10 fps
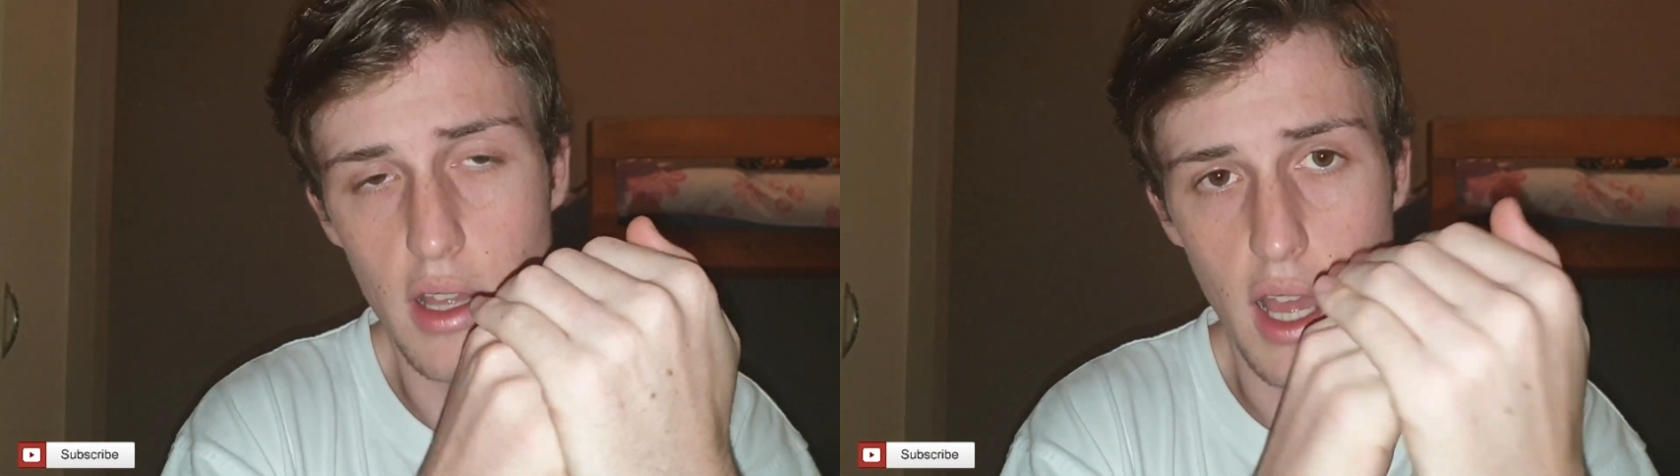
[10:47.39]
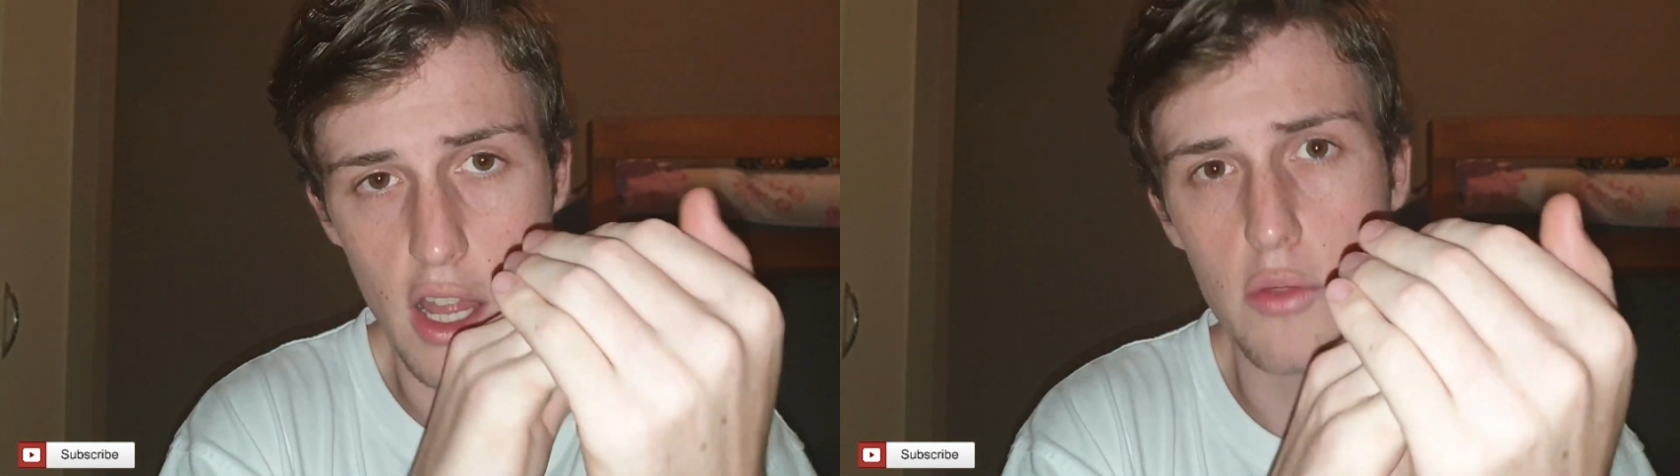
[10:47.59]

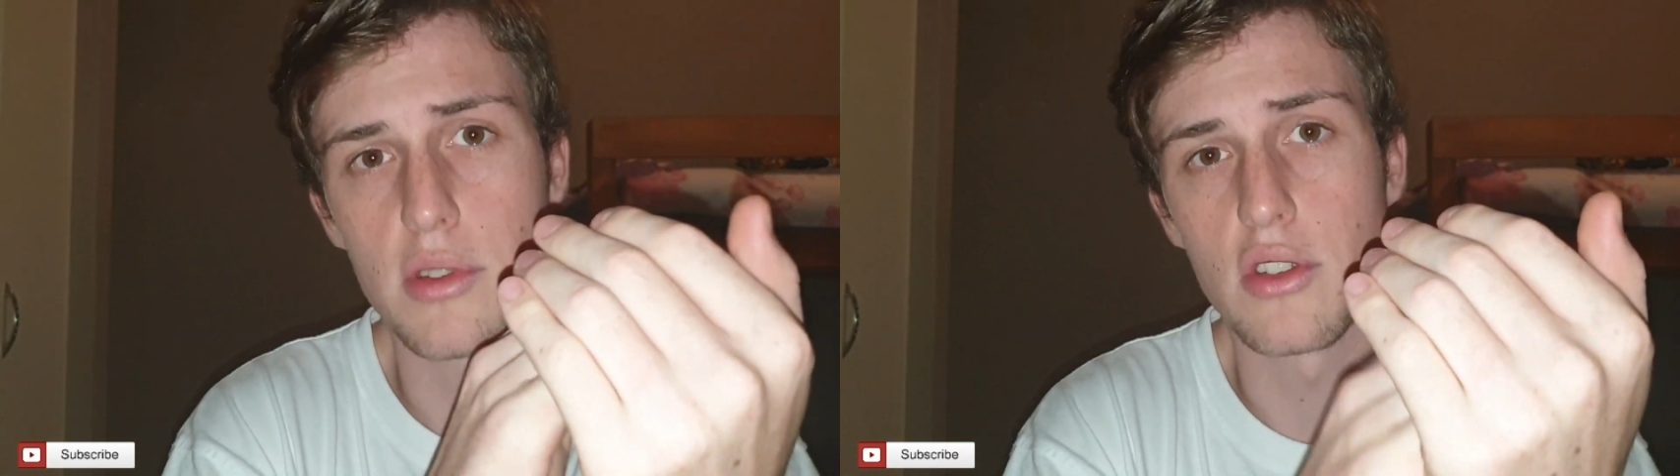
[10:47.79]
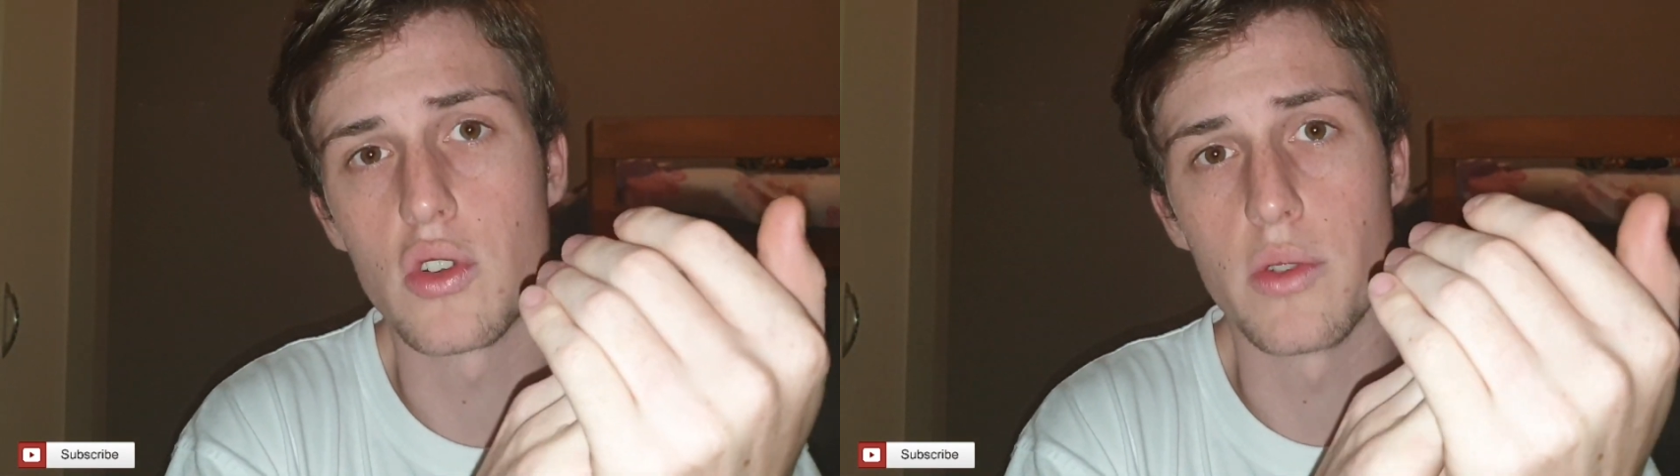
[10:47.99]

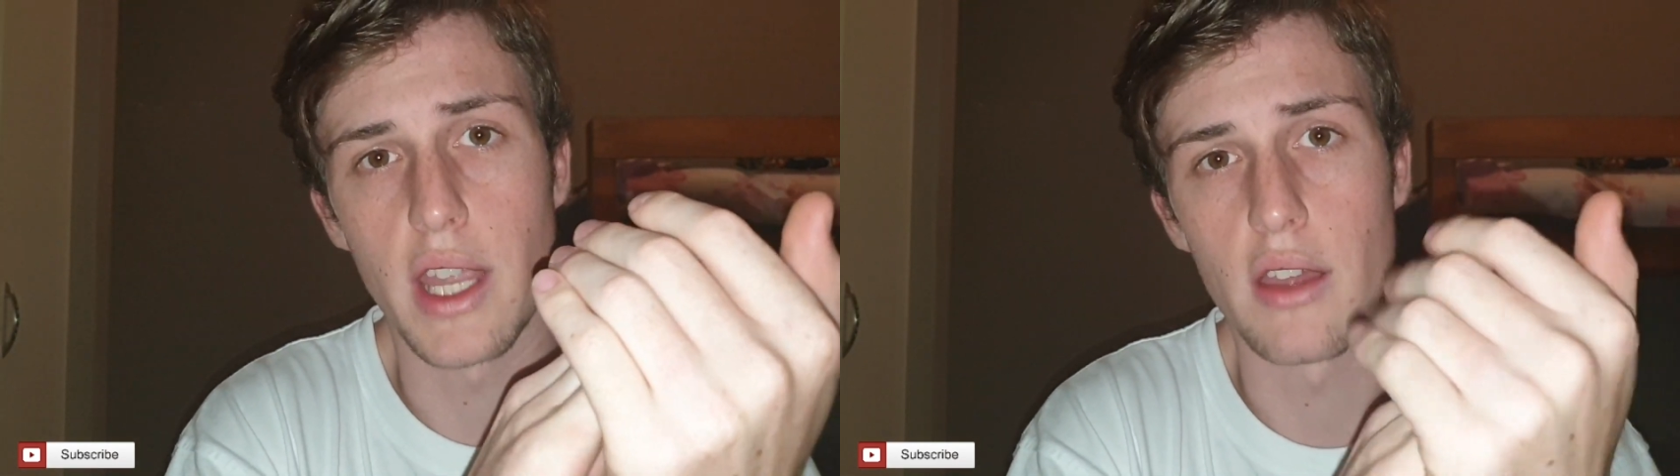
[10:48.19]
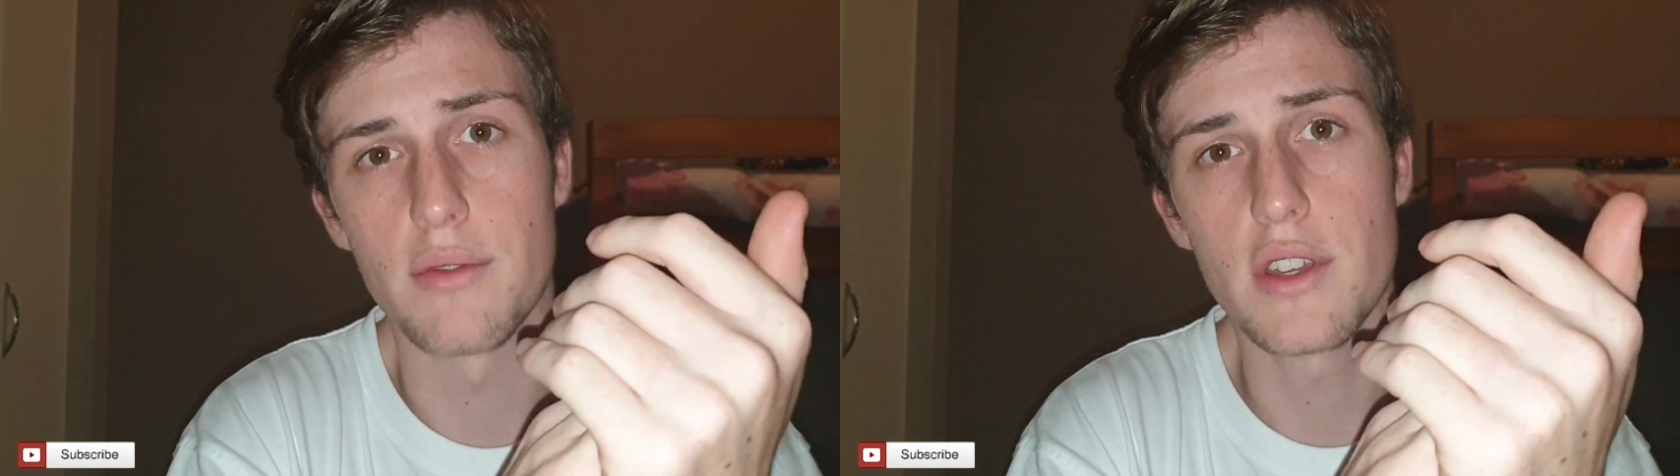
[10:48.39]
100% sure we can